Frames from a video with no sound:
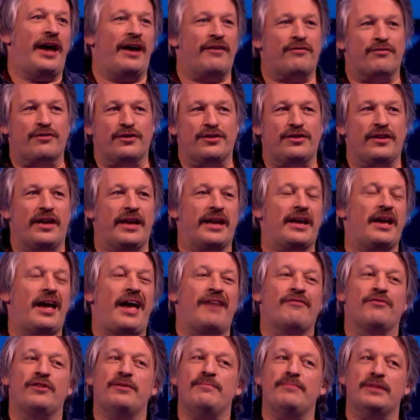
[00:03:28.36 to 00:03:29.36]
everything,
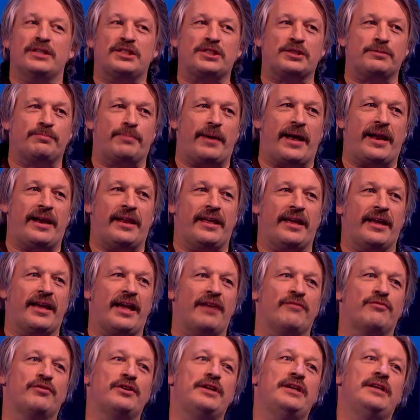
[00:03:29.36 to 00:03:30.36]
every misspelling,
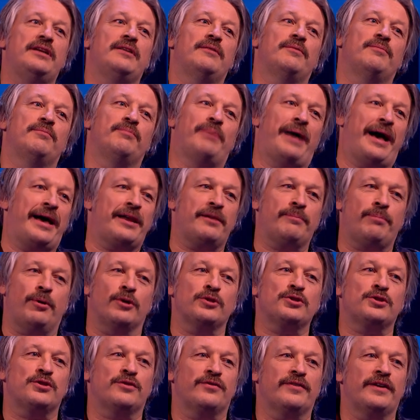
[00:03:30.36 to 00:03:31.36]
every bad
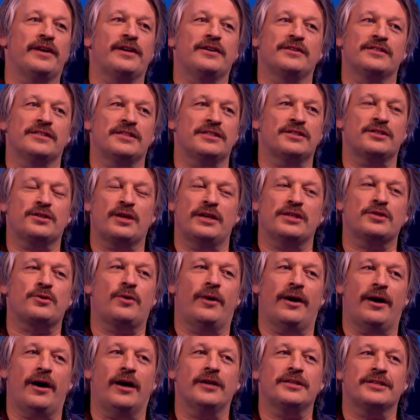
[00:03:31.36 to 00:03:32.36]
apostrophe, because it's
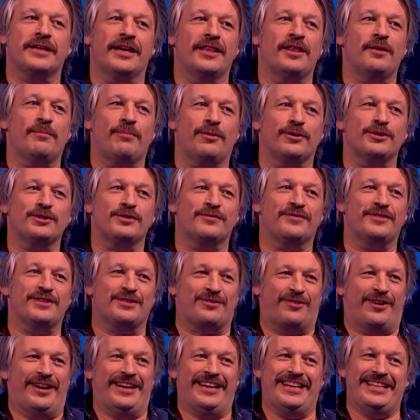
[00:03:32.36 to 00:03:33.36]
quite hard to get the
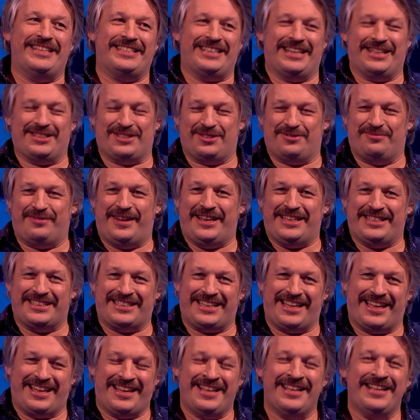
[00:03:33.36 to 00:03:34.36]
apostrophes right in International Men's
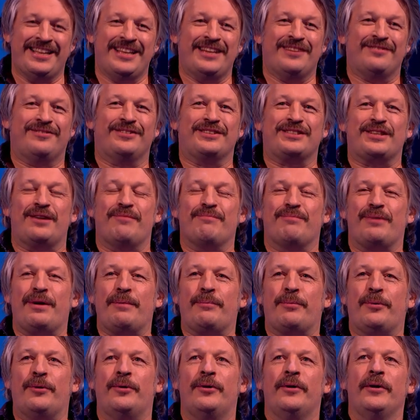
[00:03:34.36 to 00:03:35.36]
Day for some
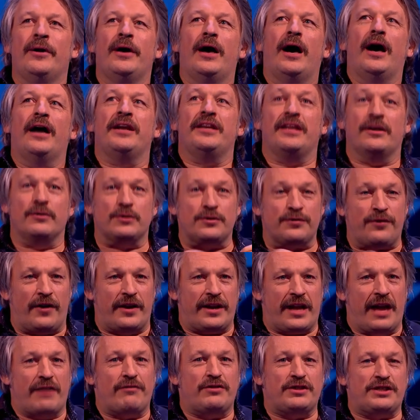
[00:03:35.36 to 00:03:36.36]
people. And it was
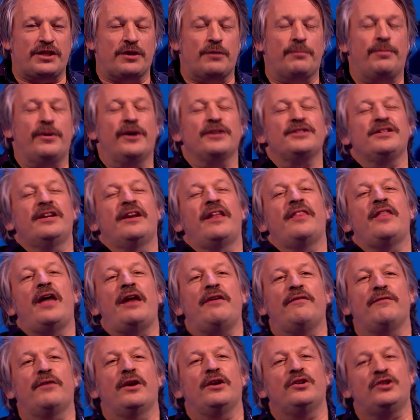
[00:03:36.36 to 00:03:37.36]
finding every single person, and
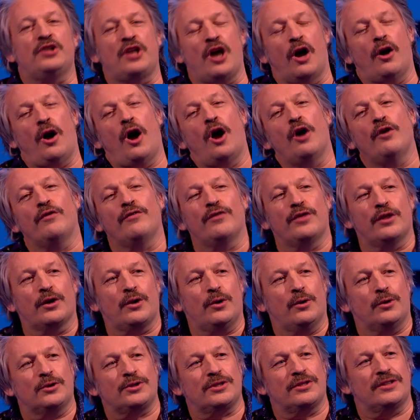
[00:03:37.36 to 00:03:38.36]
then over the
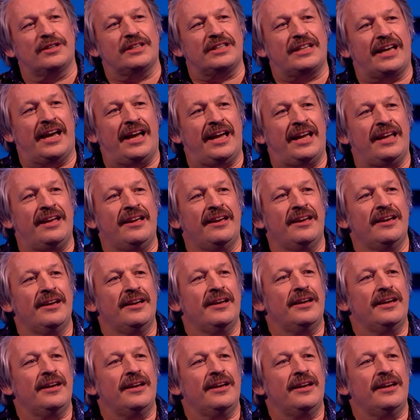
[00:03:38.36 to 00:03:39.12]
course of the day,